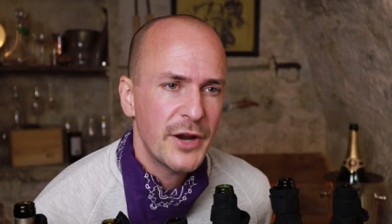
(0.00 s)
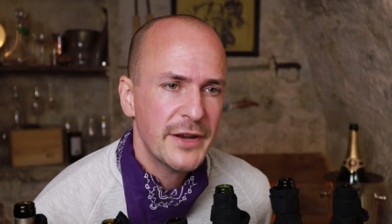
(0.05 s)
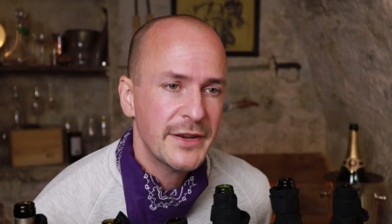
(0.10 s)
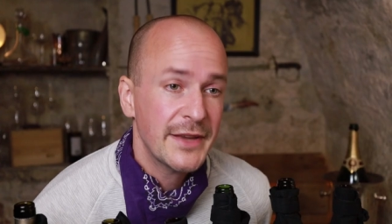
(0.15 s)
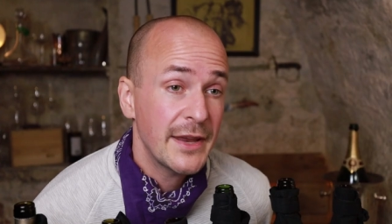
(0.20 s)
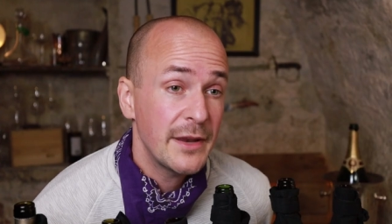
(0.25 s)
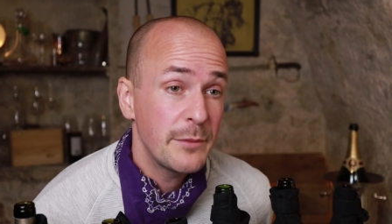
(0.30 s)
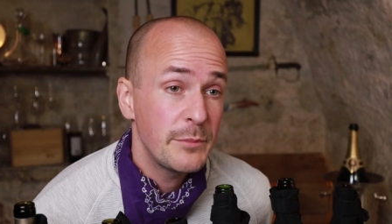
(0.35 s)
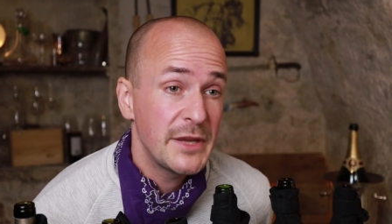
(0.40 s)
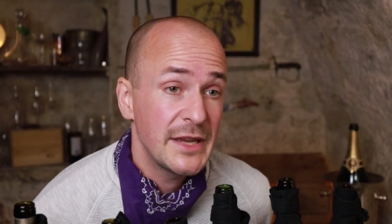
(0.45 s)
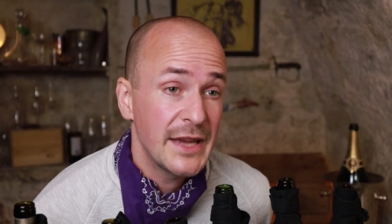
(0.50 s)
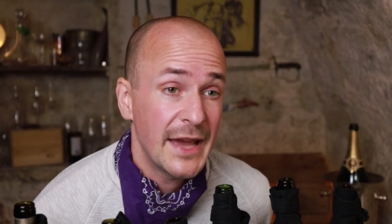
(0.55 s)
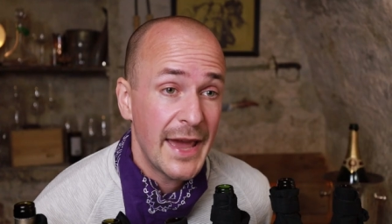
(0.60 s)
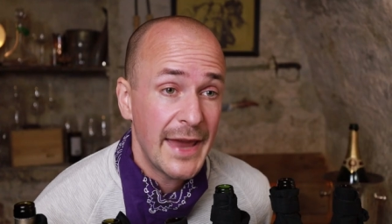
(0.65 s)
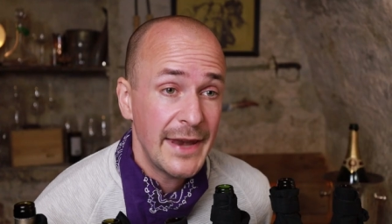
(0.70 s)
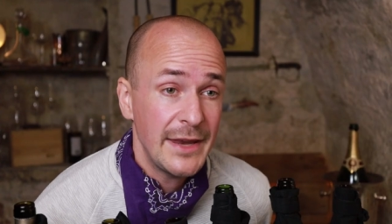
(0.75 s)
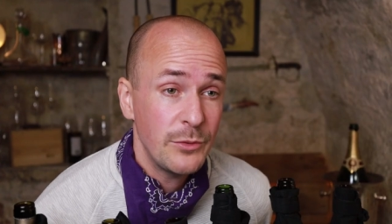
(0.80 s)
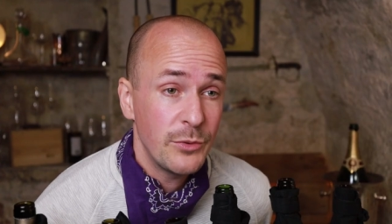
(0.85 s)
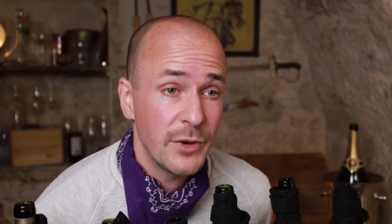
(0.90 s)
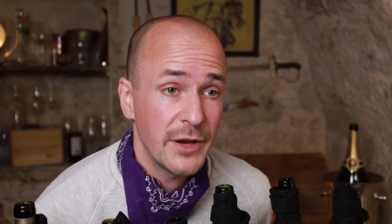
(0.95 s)
Brett can appear
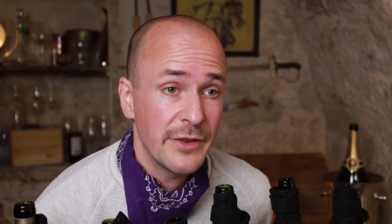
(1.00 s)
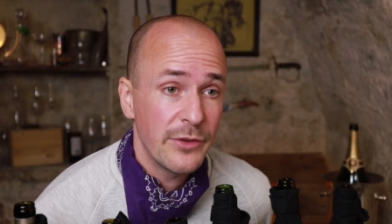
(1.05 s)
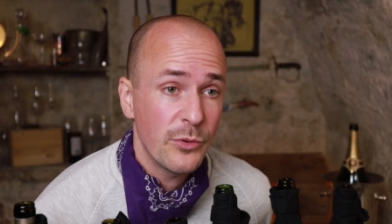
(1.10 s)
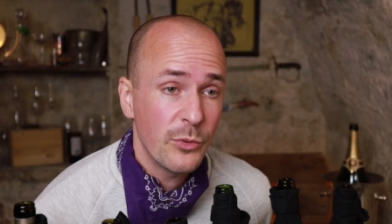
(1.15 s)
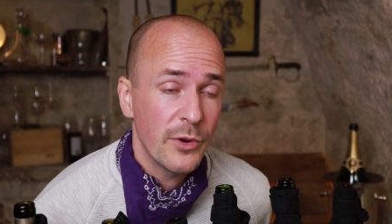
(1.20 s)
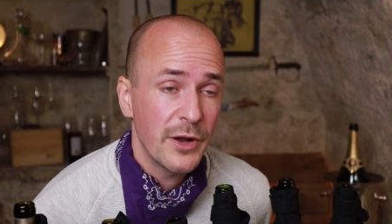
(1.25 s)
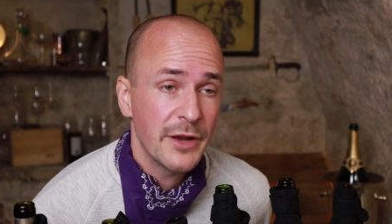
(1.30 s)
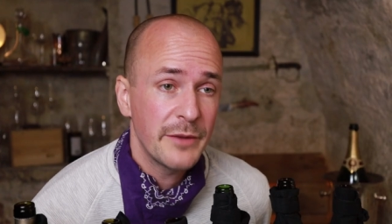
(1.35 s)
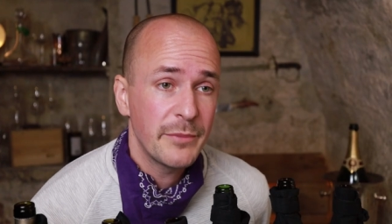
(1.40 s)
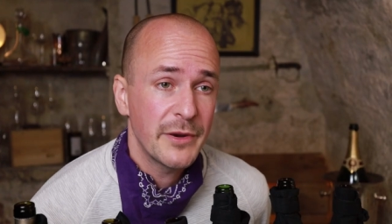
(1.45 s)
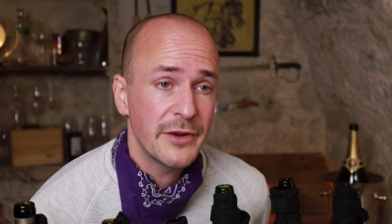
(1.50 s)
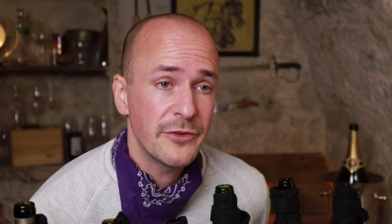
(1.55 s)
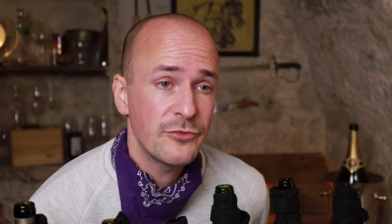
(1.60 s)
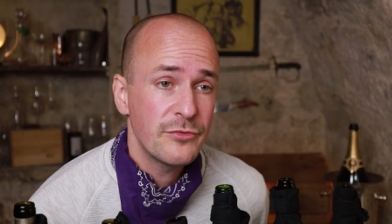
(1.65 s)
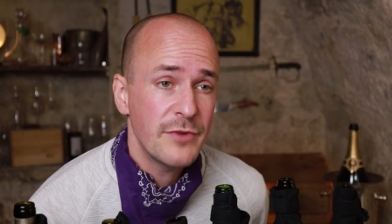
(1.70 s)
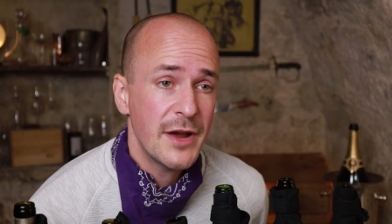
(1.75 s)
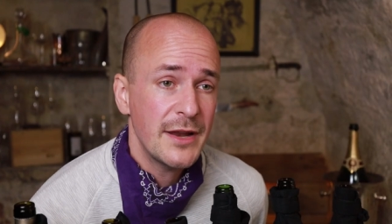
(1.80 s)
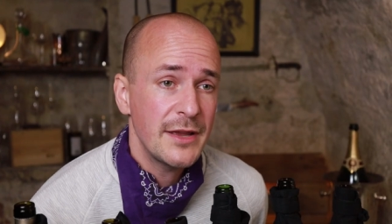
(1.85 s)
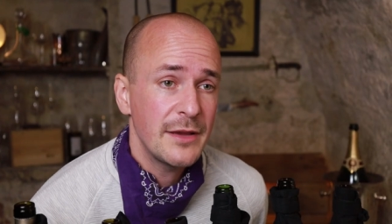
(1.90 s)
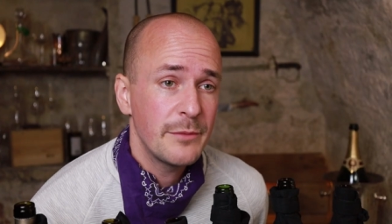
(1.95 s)
anywhere in the world, but it
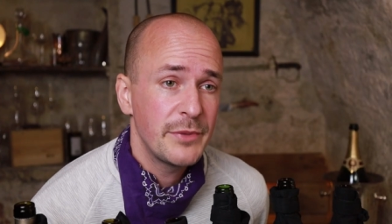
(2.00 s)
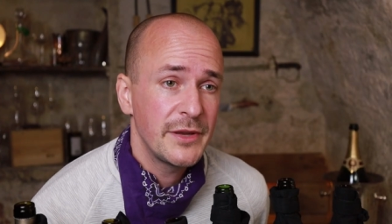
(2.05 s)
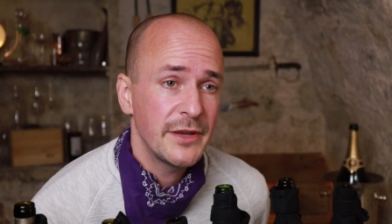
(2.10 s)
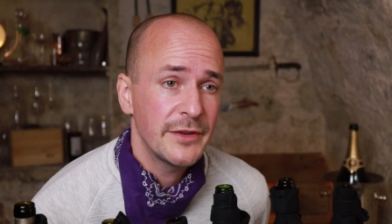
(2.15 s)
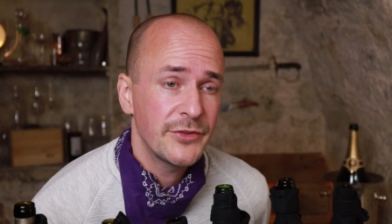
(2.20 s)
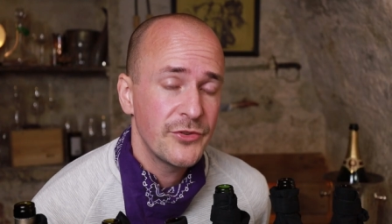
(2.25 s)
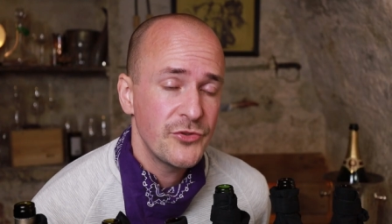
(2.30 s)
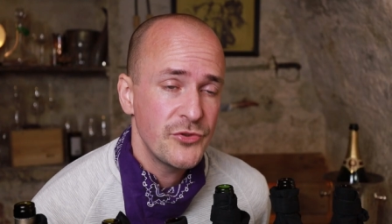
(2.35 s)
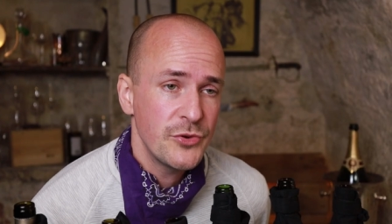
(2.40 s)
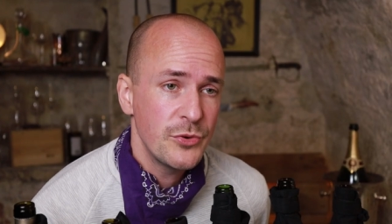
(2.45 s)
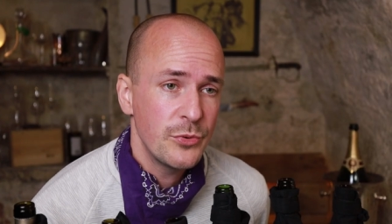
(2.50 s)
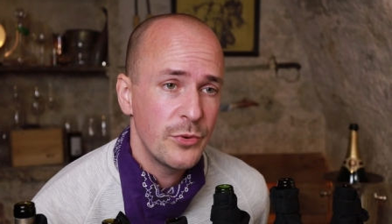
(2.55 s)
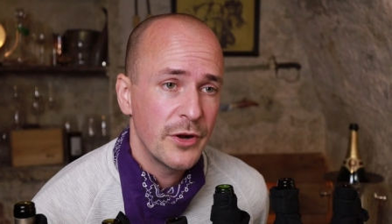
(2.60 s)
rarely appears in New